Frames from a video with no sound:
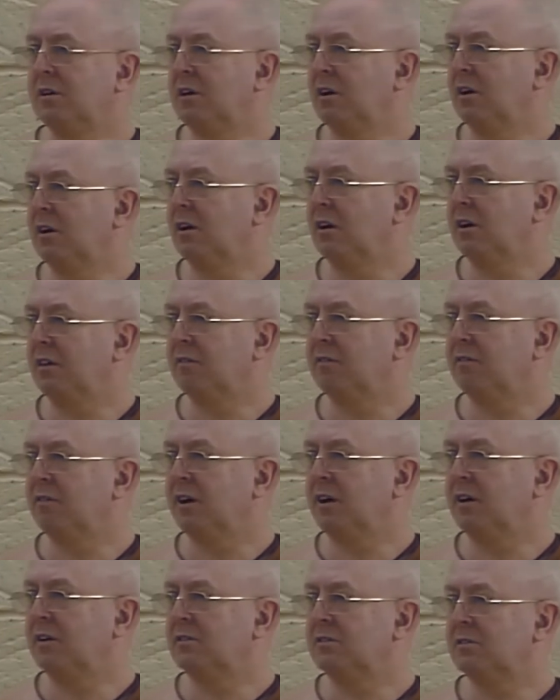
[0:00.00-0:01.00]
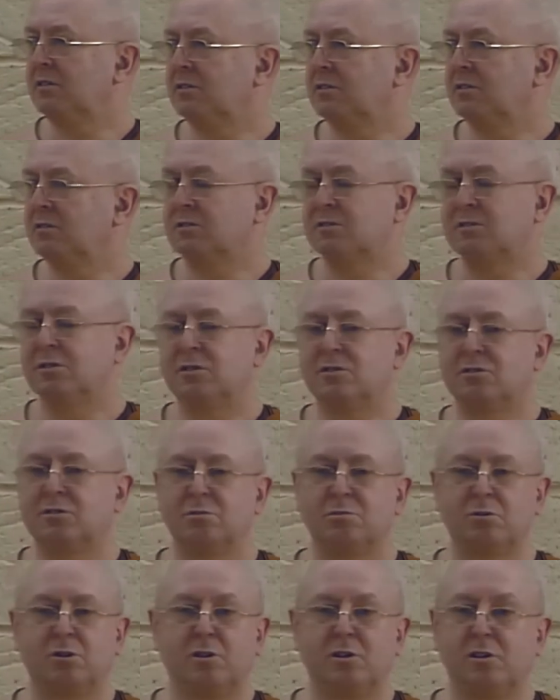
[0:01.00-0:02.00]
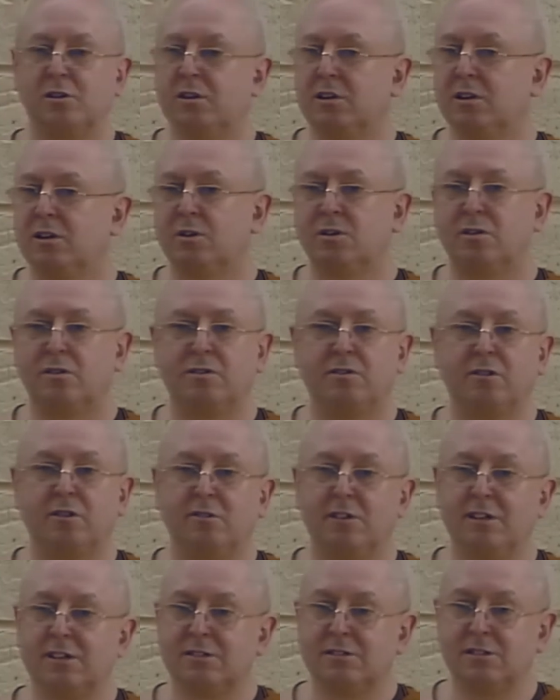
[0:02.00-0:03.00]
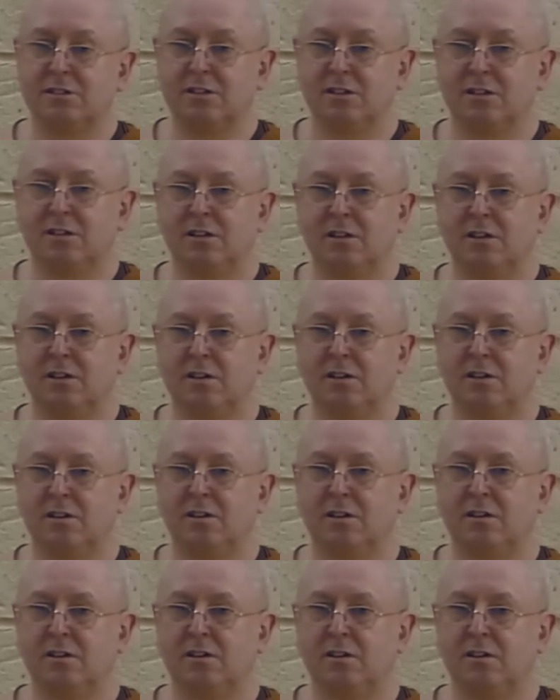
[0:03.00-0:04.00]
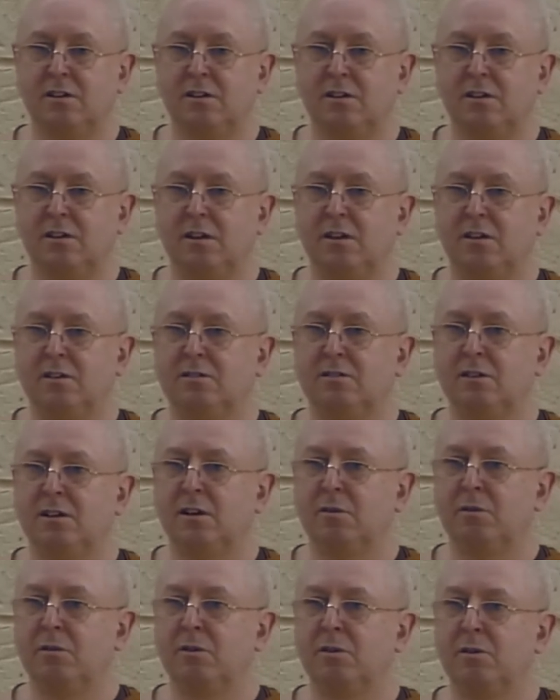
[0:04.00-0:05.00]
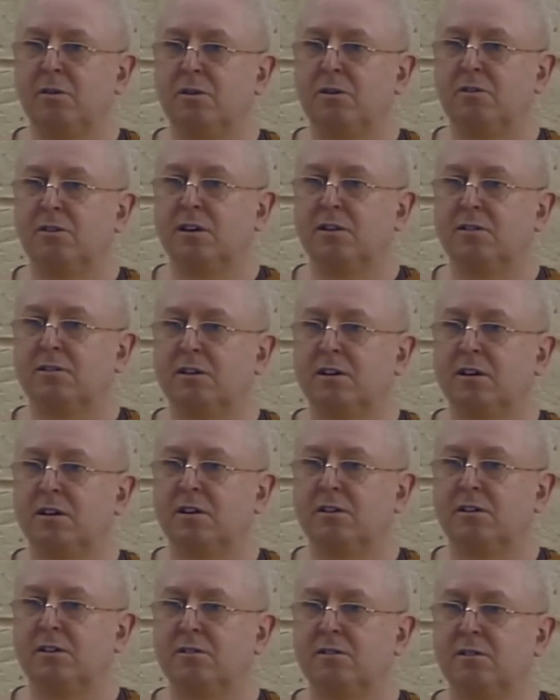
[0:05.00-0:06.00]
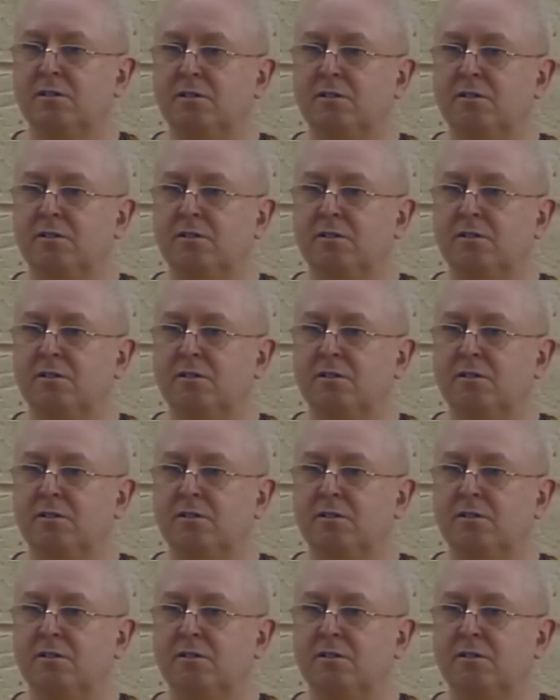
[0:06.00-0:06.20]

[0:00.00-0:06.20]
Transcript: it either vanishes or it's so small you can ignore it very easily. And the same with all your anxieties and